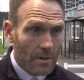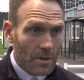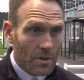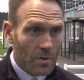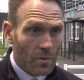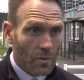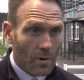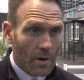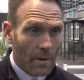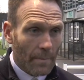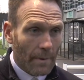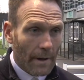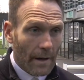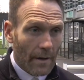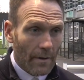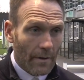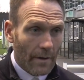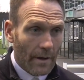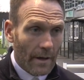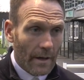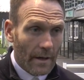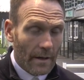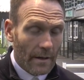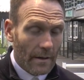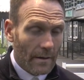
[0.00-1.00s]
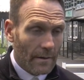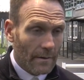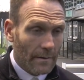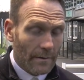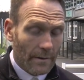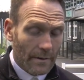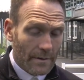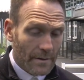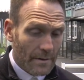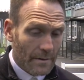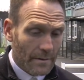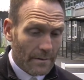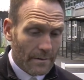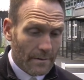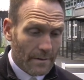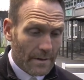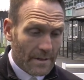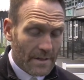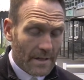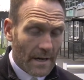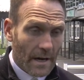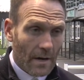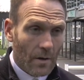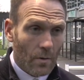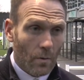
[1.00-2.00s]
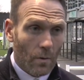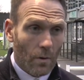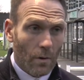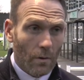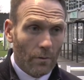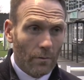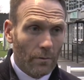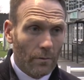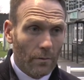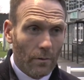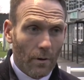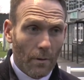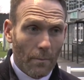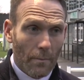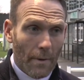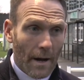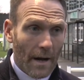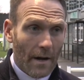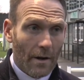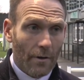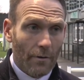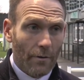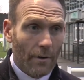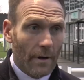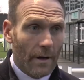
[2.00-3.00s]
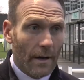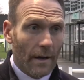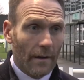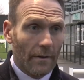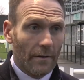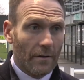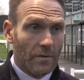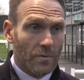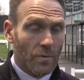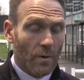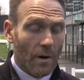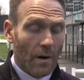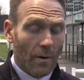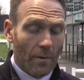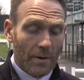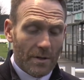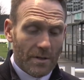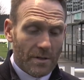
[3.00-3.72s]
talk about the tackle on Macca at the end as well.